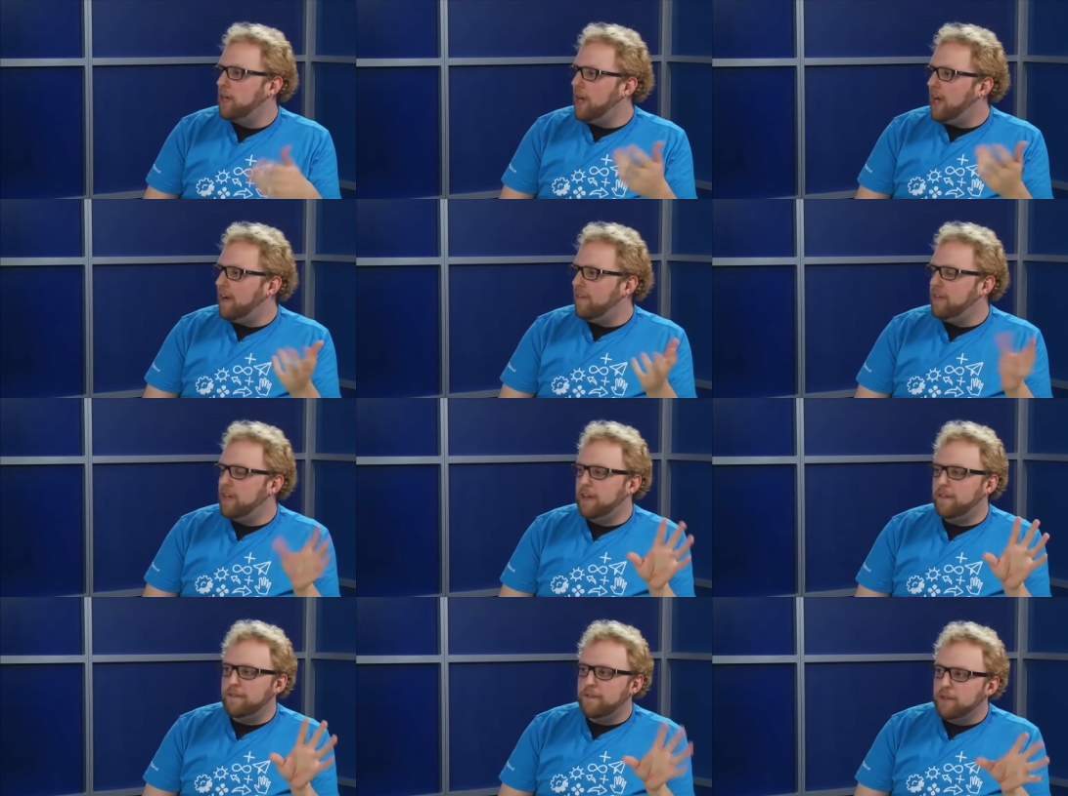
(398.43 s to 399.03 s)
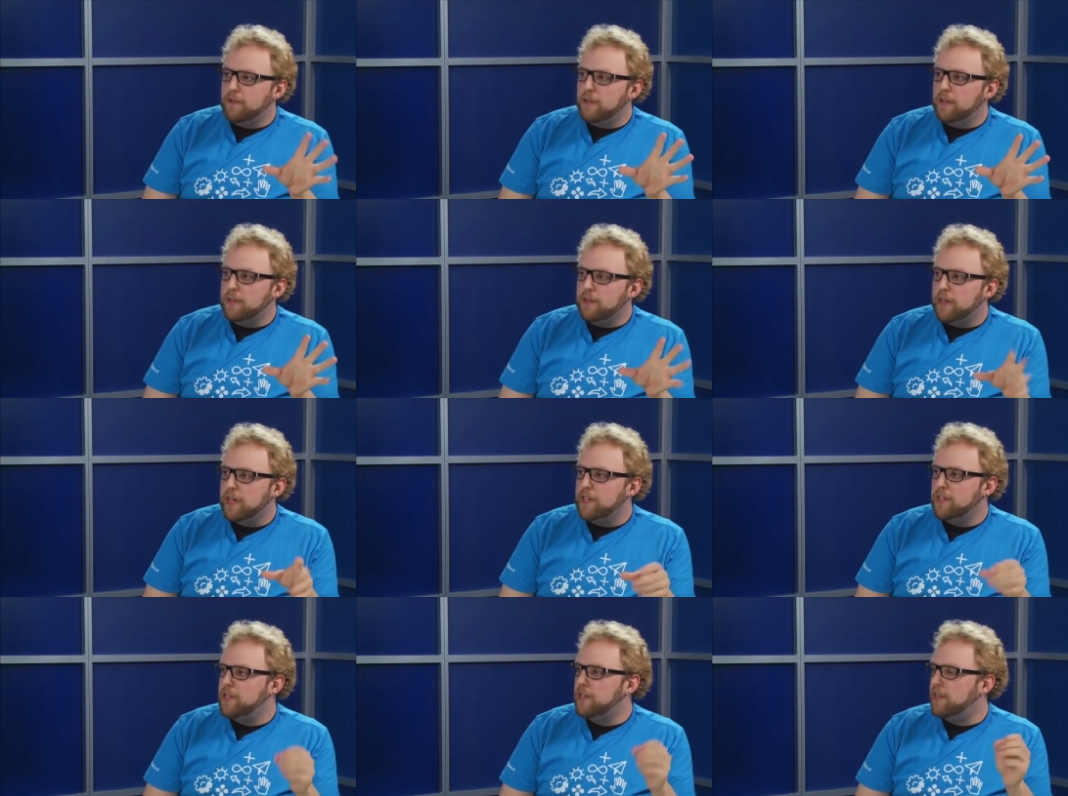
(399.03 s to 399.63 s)
Having that full
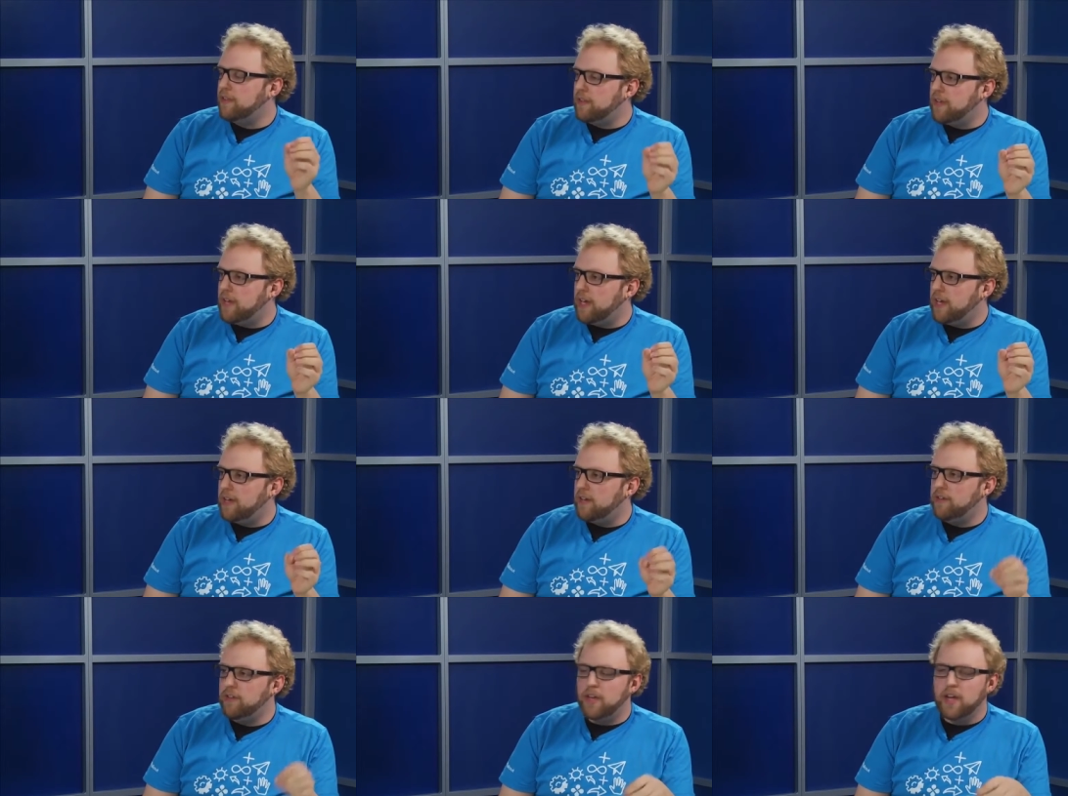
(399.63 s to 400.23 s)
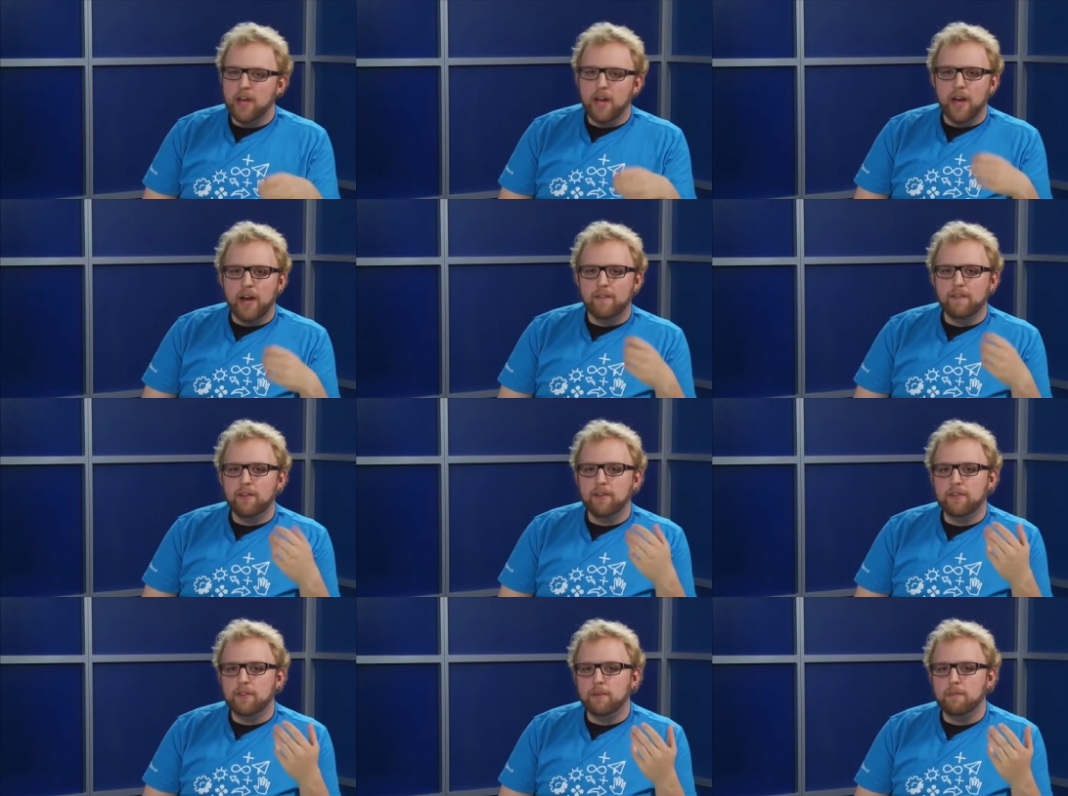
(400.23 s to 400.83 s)
integration is nice.
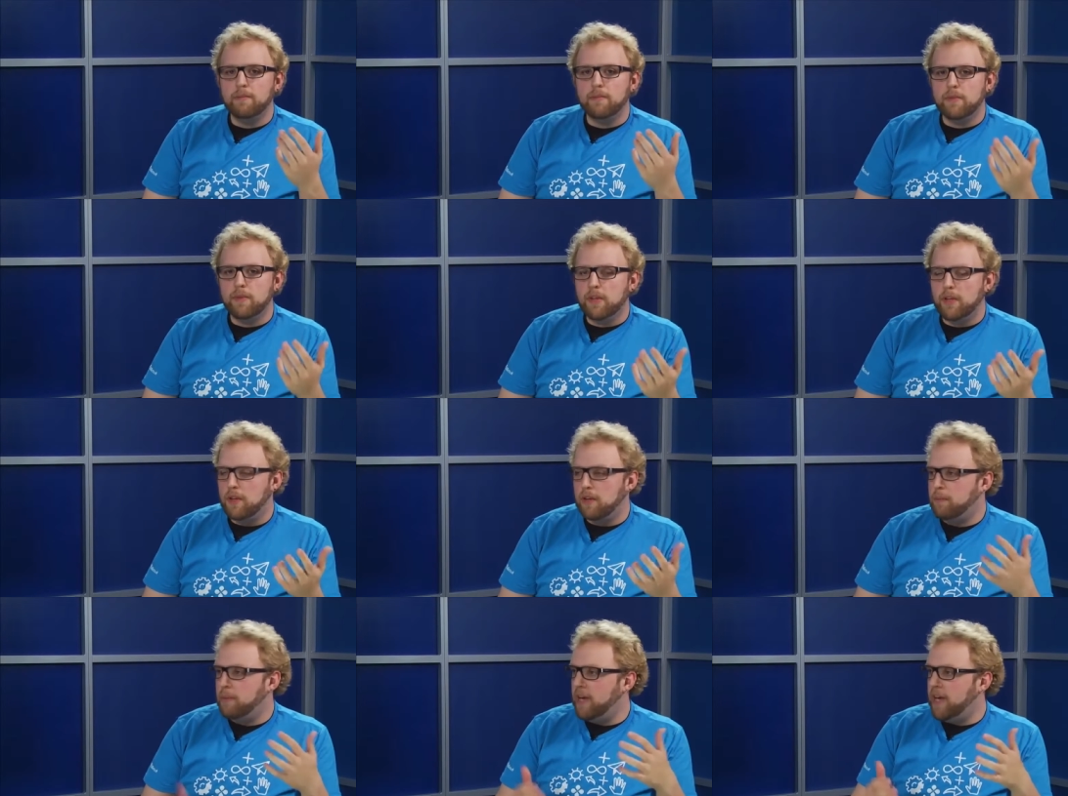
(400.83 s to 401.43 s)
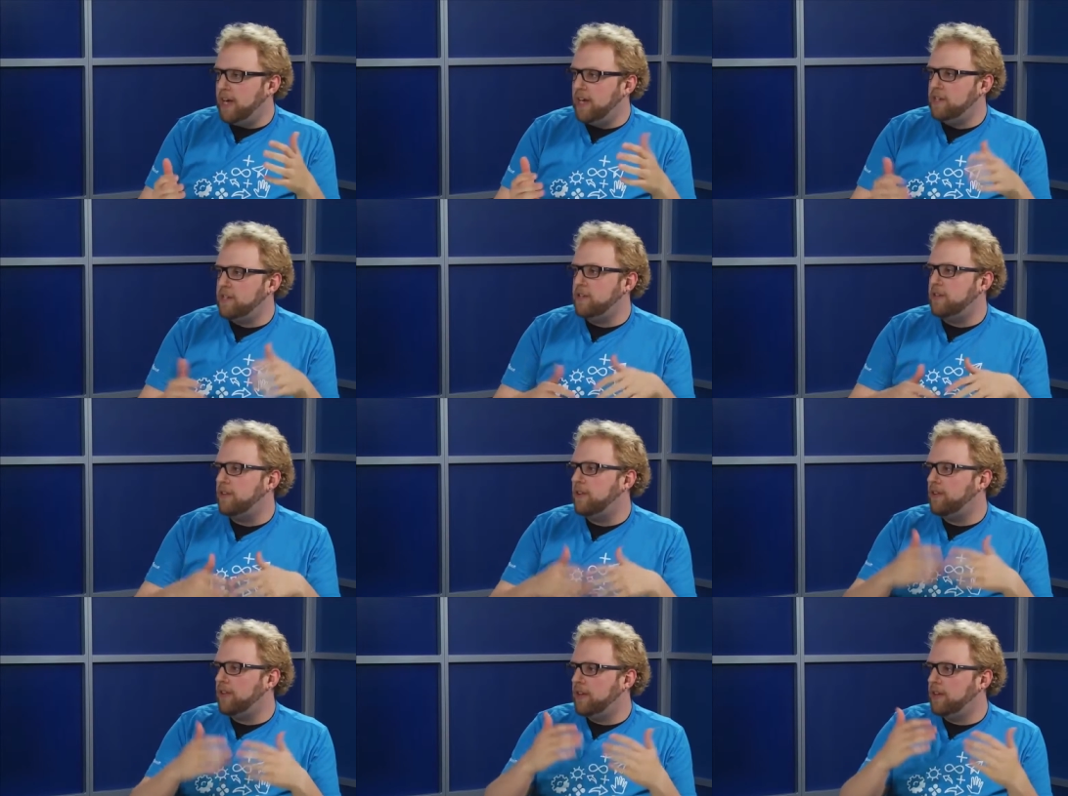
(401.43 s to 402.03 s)
Having some page that
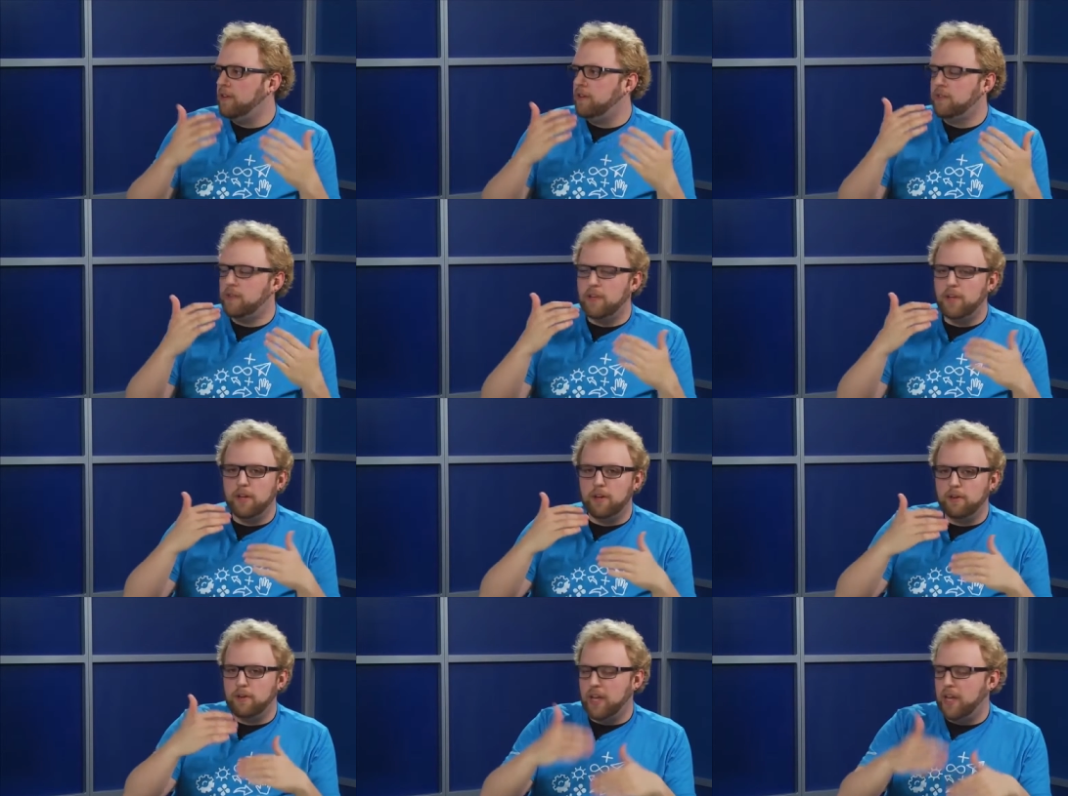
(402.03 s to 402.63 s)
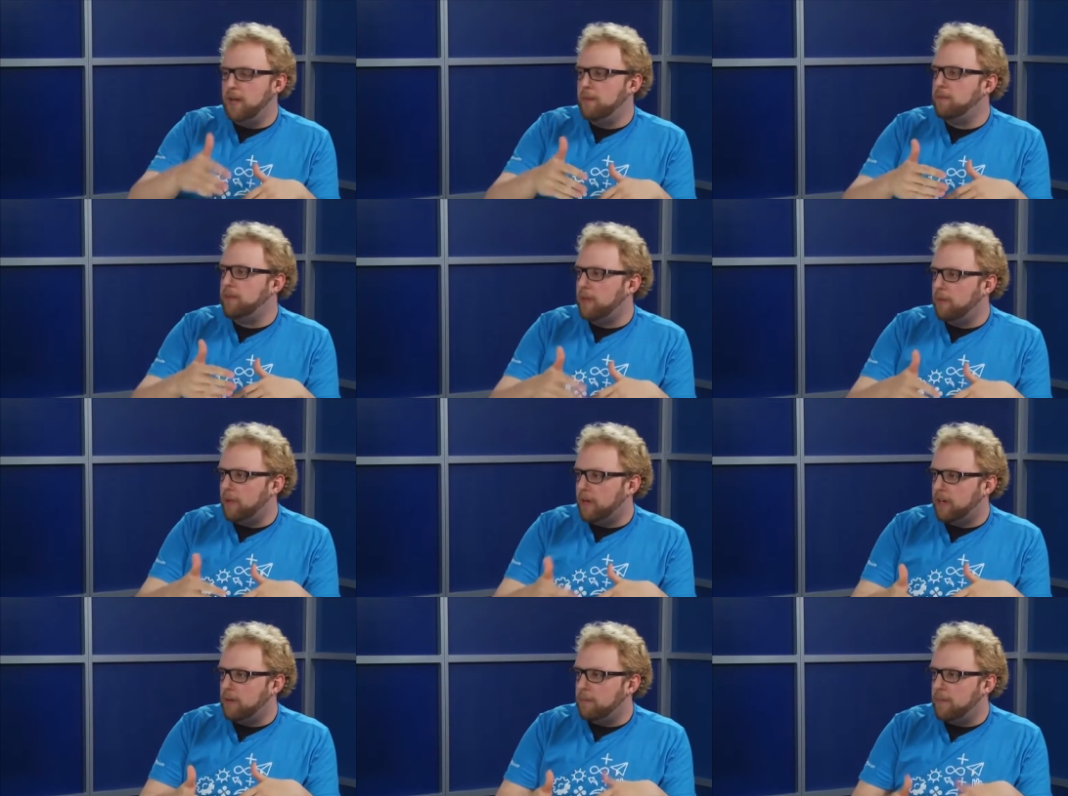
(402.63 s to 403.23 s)
says, here's, you know, games I
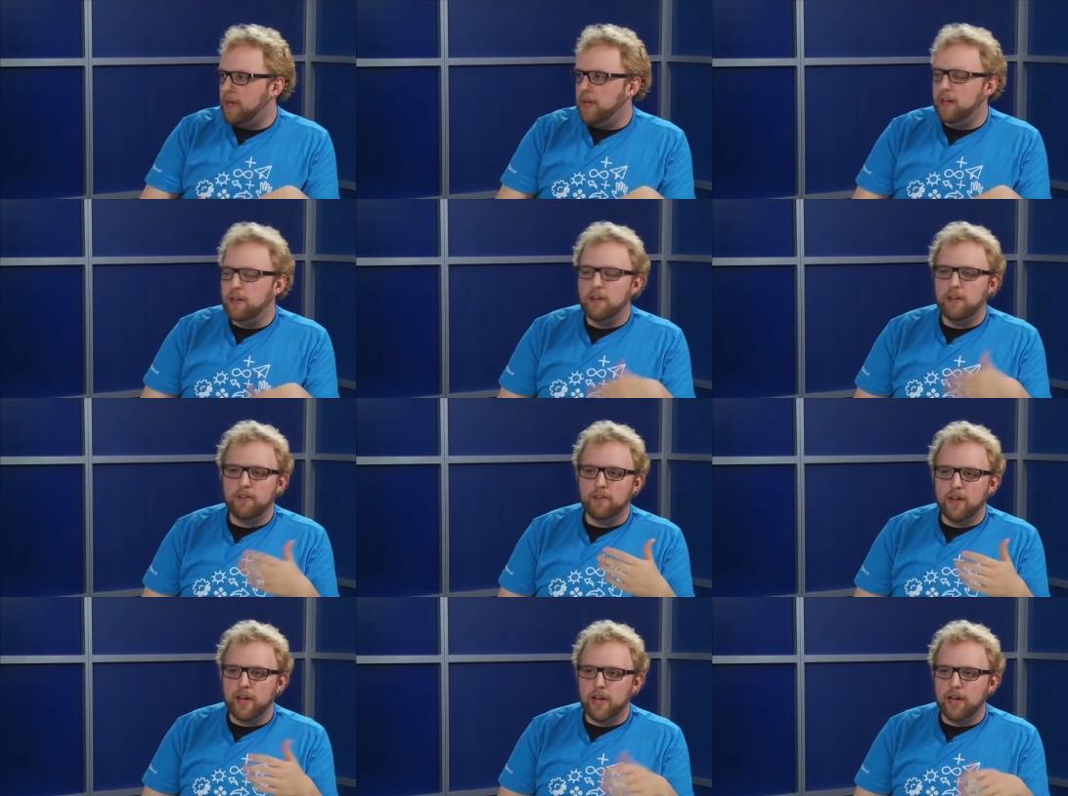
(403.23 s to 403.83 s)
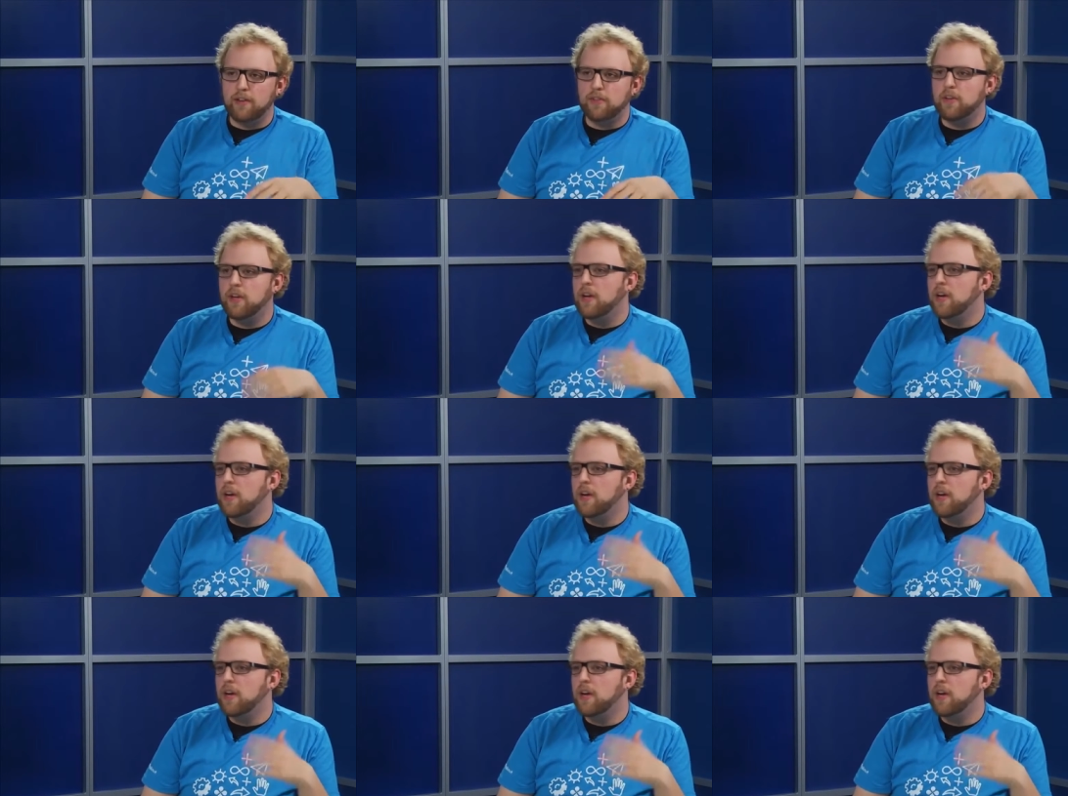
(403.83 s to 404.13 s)
recommend is nice.